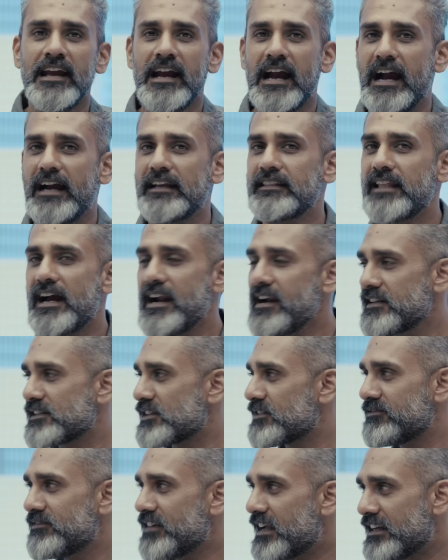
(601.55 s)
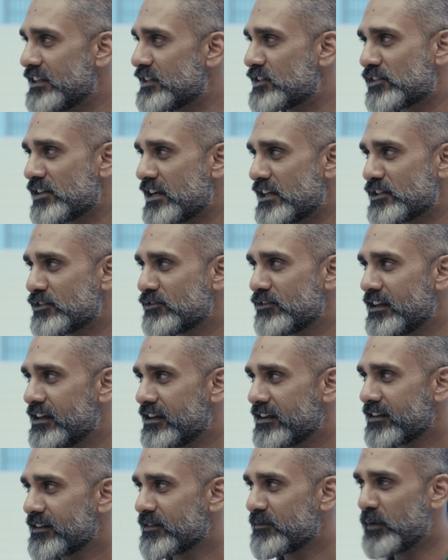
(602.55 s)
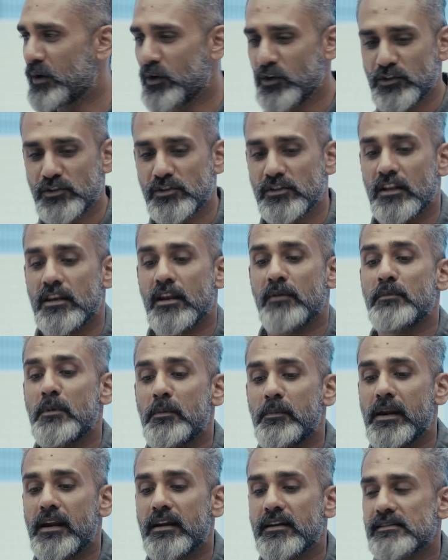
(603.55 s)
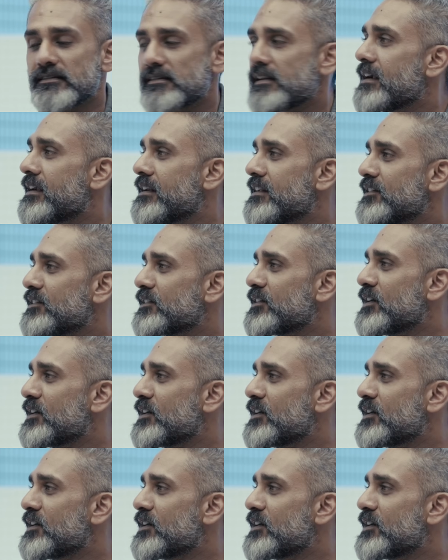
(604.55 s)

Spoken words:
And that is a very strange feeling because the number plate is right here.